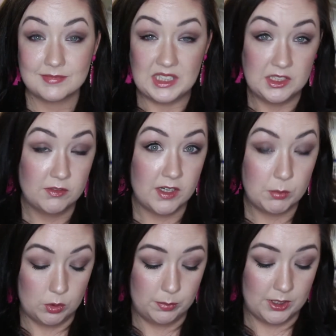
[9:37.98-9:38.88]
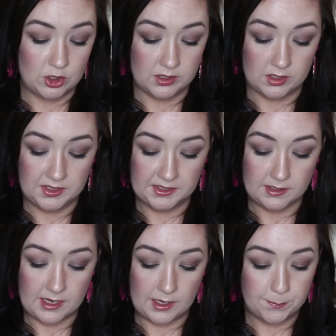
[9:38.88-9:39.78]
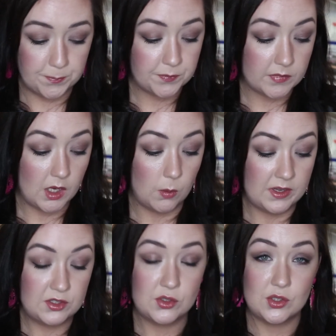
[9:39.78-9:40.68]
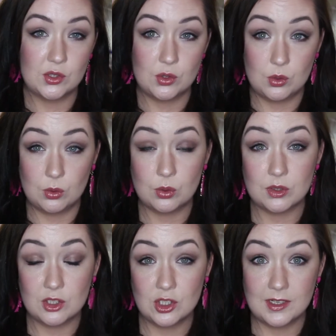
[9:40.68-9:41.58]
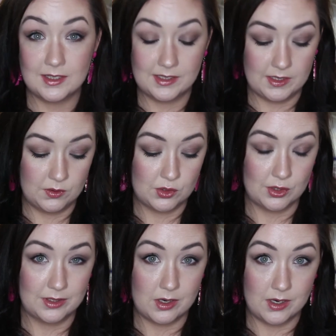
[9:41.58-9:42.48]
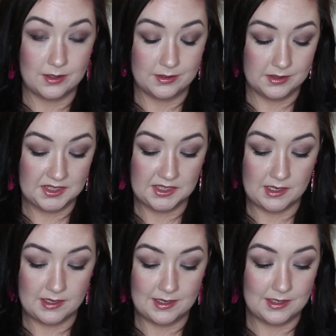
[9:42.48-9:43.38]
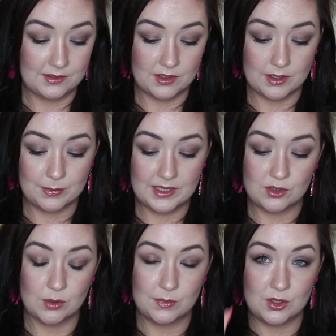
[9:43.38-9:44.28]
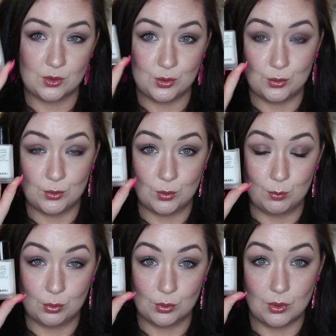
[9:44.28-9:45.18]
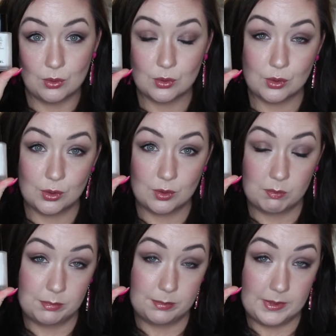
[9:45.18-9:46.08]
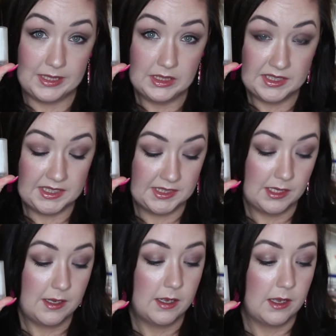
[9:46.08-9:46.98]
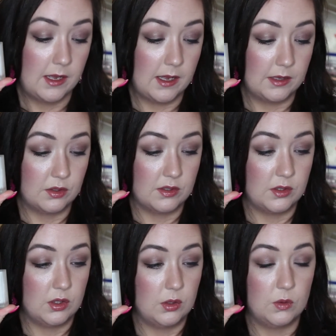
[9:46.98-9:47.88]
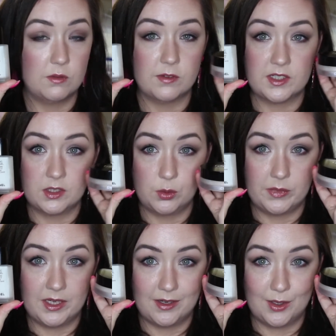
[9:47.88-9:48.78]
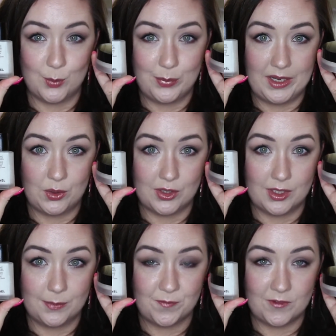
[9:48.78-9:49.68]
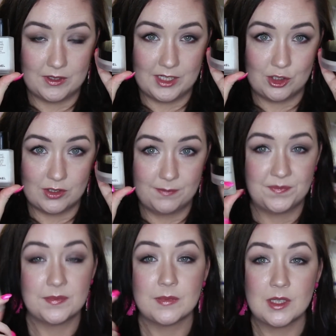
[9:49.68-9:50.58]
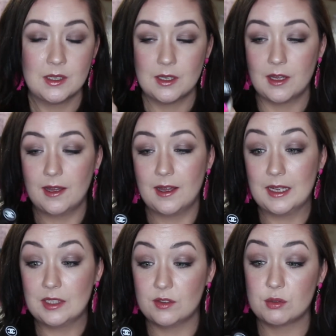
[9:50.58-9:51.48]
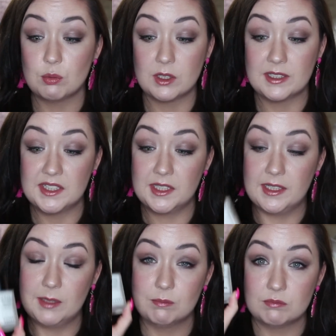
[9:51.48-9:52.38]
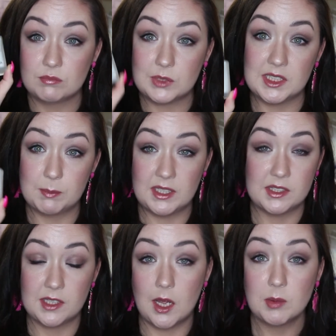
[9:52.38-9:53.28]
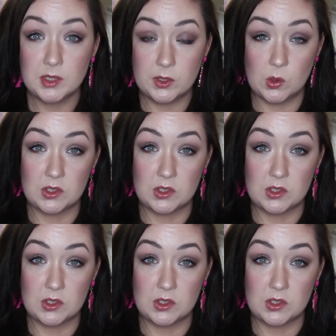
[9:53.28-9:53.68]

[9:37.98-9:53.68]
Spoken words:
These are very bold purchases. I went to the Chanel counter in Arnott's, and I picked up the new Le Blanc base and the new Vitalumiere powder foundation. And what can I say, this base is absolutely